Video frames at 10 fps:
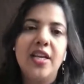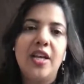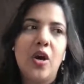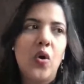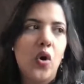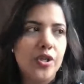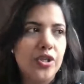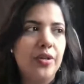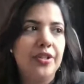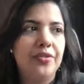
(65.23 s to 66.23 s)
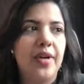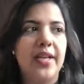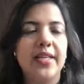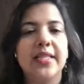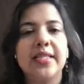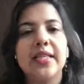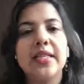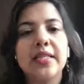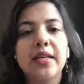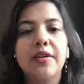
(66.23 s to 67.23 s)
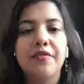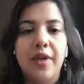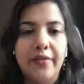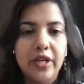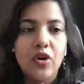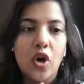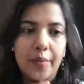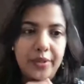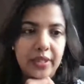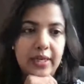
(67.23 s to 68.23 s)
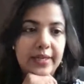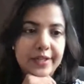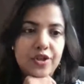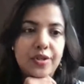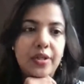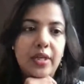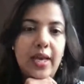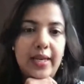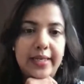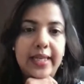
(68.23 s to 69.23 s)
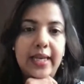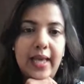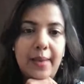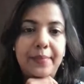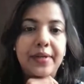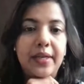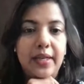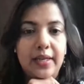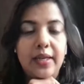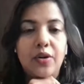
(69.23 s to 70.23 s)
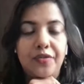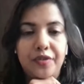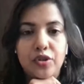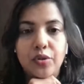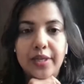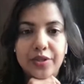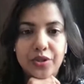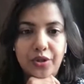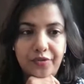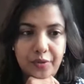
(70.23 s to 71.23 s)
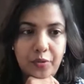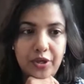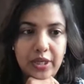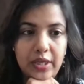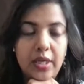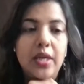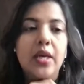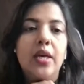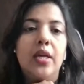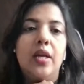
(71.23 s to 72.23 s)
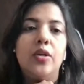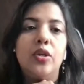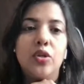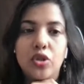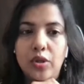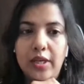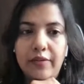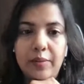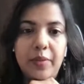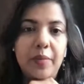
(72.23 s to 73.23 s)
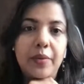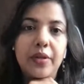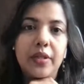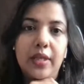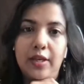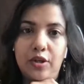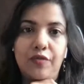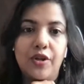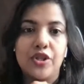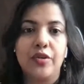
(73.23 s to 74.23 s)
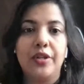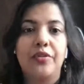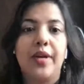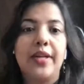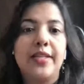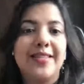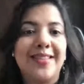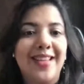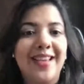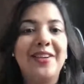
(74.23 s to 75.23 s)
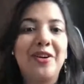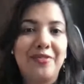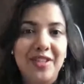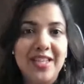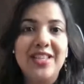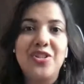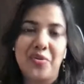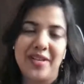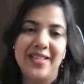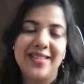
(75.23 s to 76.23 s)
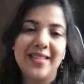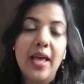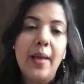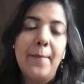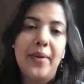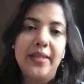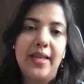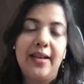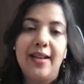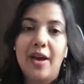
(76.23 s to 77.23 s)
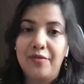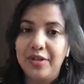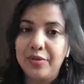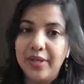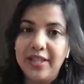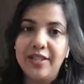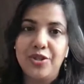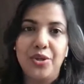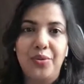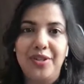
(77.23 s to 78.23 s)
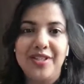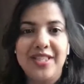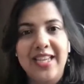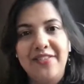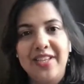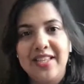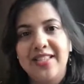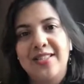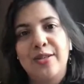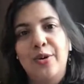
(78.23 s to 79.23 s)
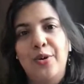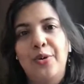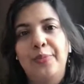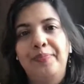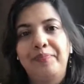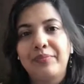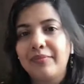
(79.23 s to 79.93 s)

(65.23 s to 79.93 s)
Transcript: Now, osteoarthritis is a very common condition and it can happen in any of the joints of the body. Now, usually when people think of osteoarthritis, they think of the knee joints. But then now we're doing the shoulder series, so